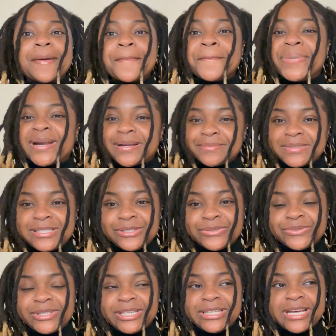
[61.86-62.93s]
but I'm
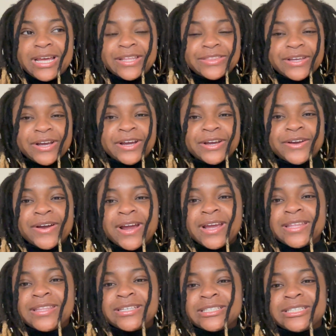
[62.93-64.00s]
doing third
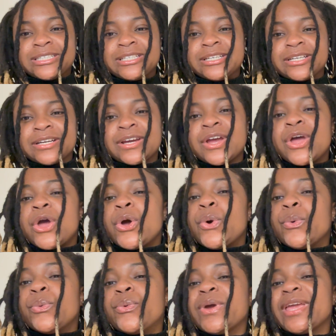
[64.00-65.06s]
grade this year.
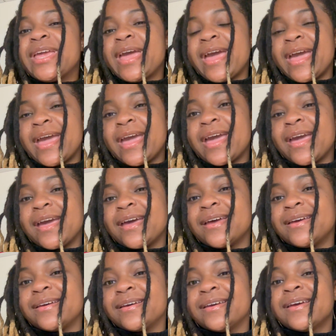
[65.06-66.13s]
We
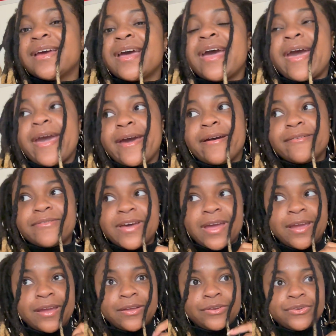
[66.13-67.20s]
have
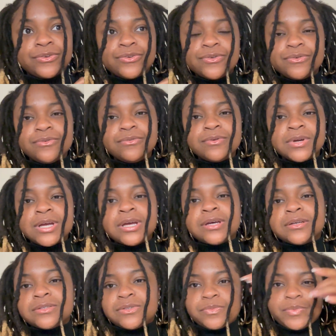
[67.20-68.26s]
a new
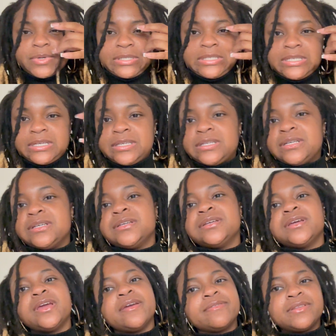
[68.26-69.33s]

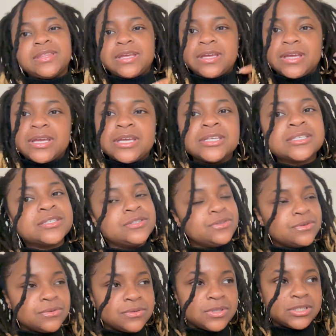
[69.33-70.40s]
superintendent. Everything is
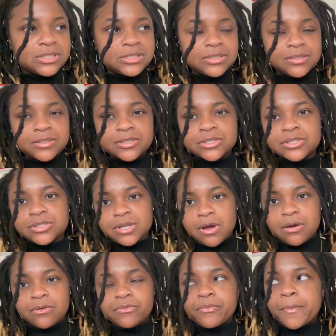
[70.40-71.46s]
new this year,
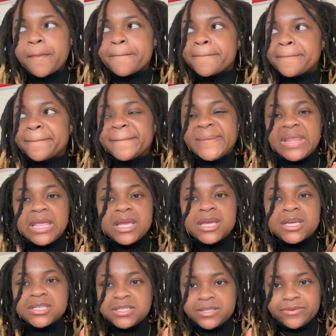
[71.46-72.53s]
so
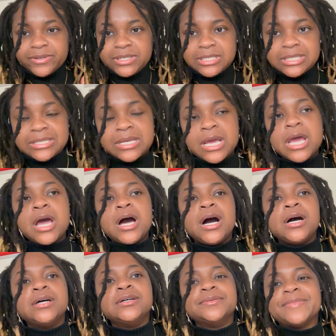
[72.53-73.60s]
it's serious.
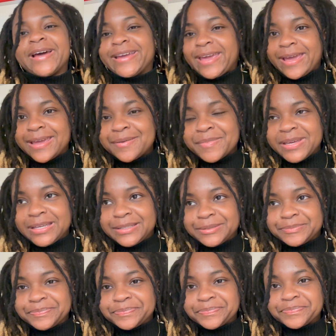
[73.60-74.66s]
I came in